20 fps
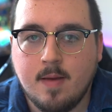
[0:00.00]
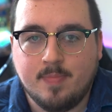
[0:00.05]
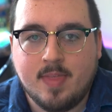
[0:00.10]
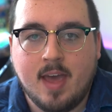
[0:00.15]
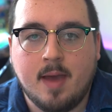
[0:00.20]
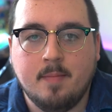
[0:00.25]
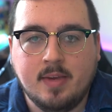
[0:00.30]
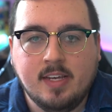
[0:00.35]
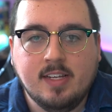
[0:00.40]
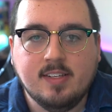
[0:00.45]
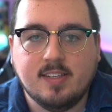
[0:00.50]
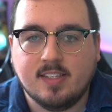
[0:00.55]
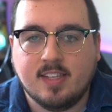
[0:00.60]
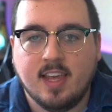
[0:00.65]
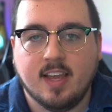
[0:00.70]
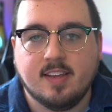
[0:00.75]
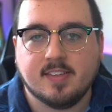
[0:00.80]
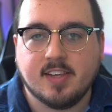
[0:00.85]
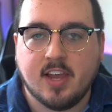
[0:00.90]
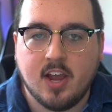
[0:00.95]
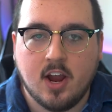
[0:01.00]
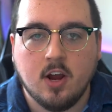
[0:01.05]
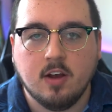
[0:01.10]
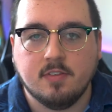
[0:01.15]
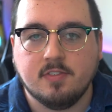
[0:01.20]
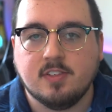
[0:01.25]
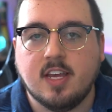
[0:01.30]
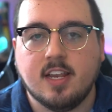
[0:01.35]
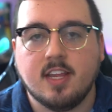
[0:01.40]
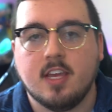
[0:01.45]
That means it takes care
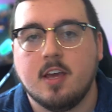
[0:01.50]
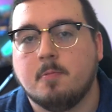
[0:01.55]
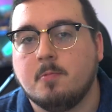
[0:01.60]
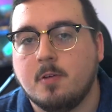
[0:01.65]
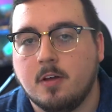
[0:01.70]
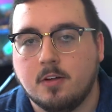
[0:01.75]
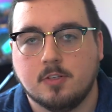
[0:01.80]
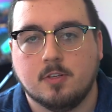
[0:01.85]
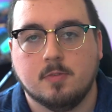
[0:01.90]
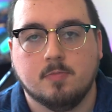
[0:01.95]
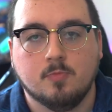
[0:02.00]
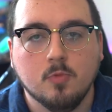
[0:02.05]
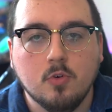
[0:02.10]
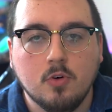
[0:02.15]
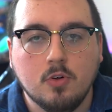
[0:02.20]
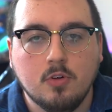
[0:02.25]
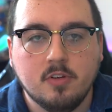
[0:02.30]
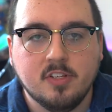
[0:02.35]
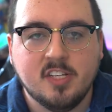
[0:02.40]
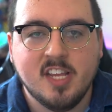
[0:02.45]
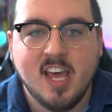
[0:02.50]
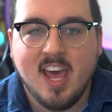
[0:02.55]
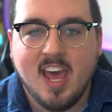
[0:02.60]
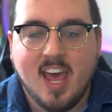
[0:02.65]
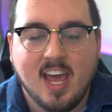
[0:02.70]
of setting up custom rules